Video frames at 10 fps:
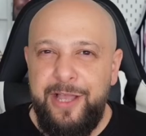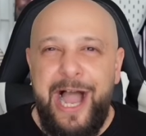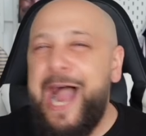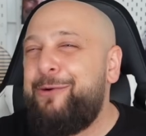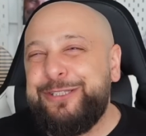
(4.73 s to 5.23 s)

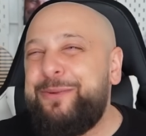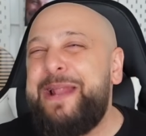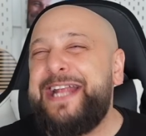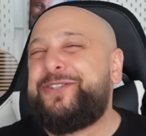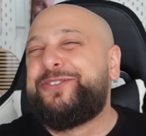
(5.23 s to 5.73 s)
I was
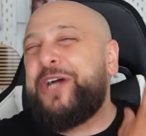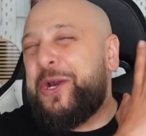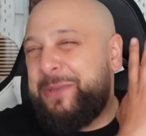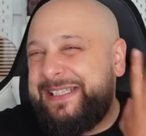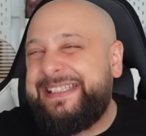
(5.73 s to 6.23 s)
obliged to start
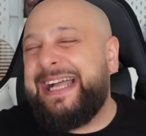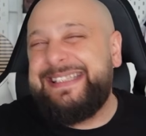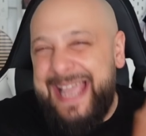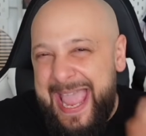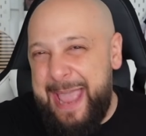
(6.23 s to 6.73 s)
with
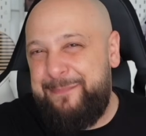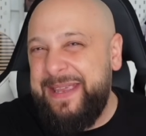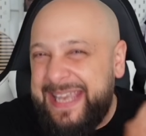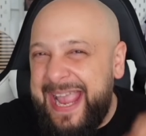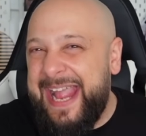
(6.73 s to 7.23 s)
that
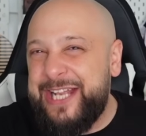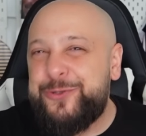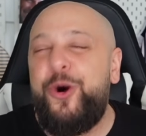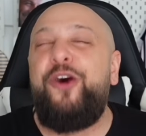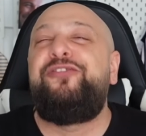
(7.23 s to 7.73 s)
epic
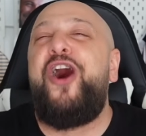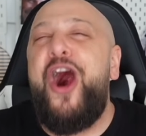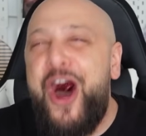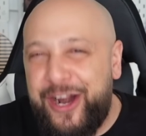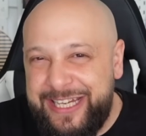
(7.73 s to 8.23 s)
intro of
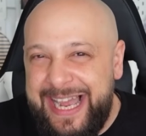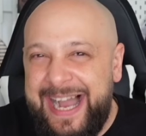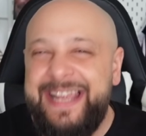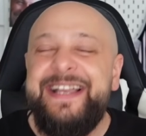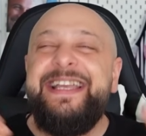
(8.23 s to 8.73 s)
our
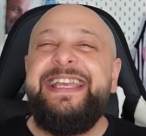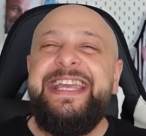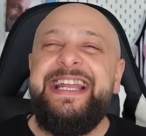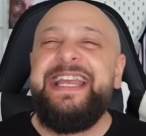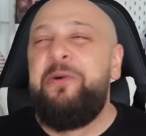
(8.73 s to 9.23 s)
guy,
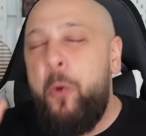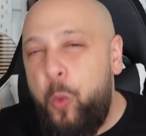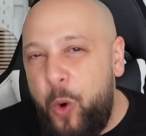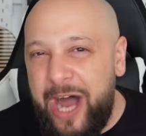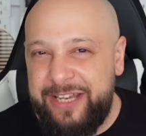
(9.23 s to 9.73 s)
Ealing
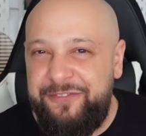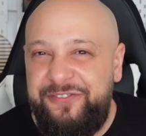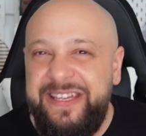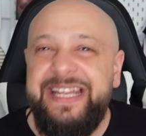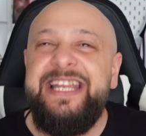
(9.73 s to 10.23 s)
What a
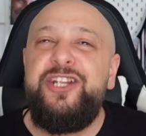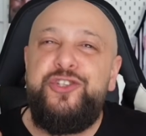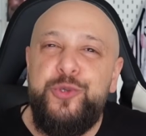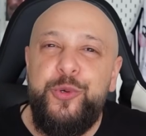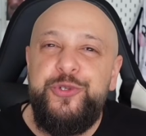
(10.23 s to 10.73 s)
Feeling
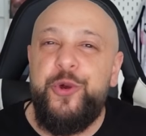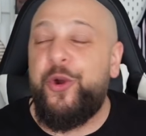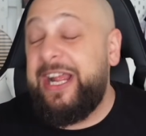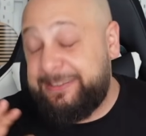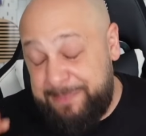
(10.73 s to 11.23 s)
Jr.,
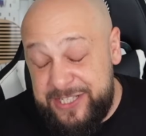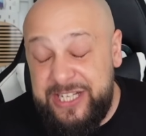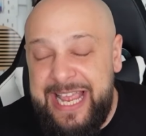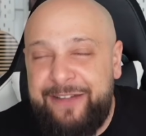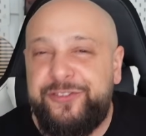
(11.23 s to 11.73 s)

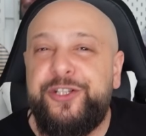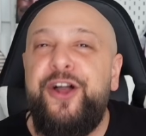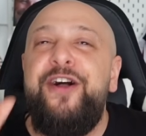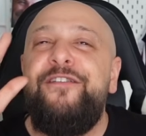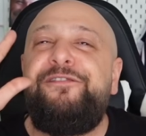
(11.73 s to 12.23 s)
especially after the
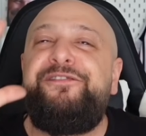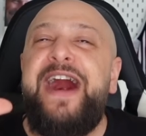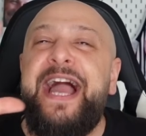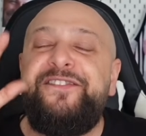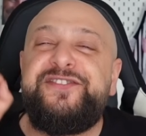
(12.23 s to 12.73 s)

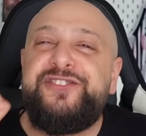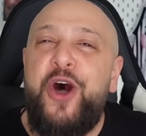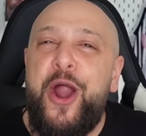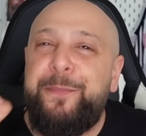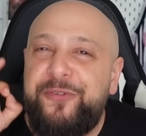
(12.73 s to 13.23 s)

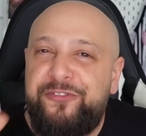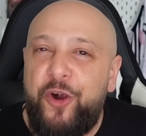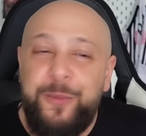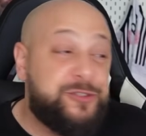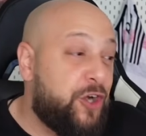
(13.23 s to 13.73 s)
5-star
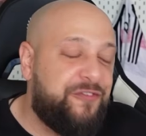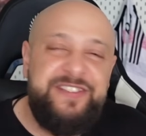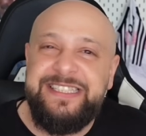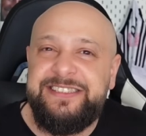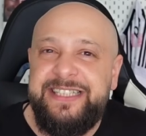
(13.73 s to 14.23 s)
performance of
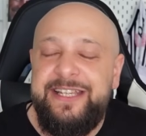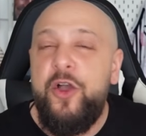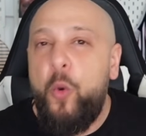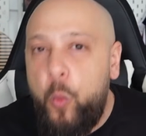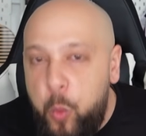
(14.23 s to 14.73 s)
yesterday.
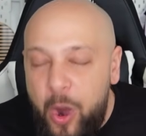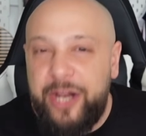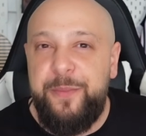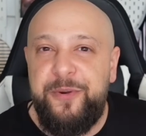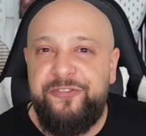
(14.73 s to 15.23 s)
What
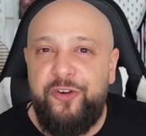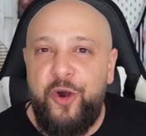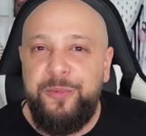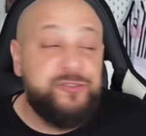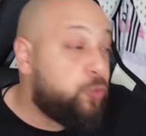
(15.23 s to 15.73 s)
a
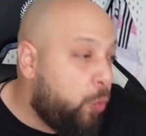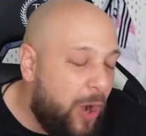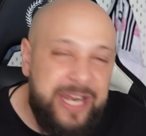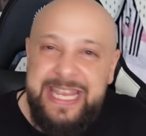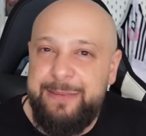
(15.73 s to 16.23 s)
performance,
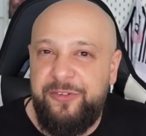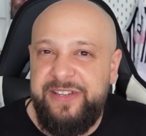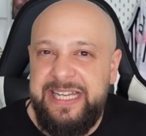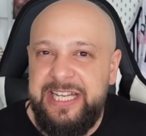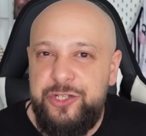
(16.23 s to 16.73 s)
what a game of
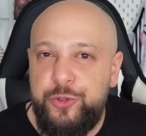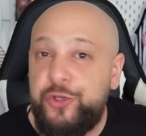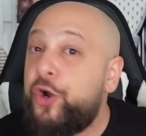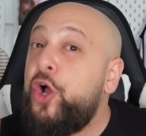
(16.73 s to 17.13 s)
Ealing Jr.